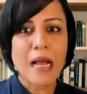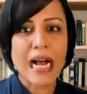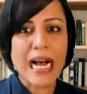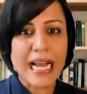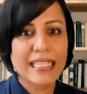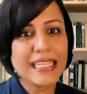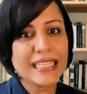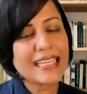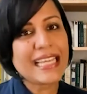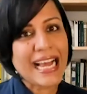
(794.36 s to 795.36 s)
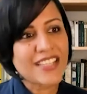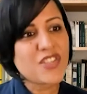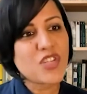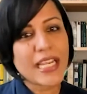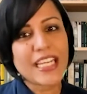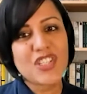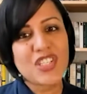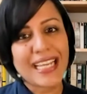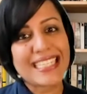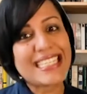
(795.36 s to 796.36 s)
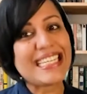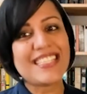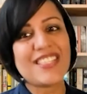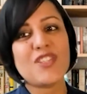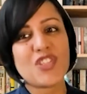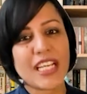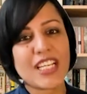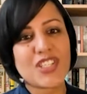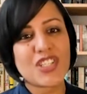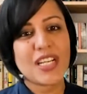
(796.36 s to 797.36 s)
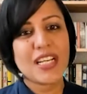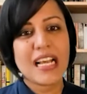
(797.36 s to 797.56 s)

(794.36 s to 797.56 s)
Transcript: I think that has changed and it needs to change.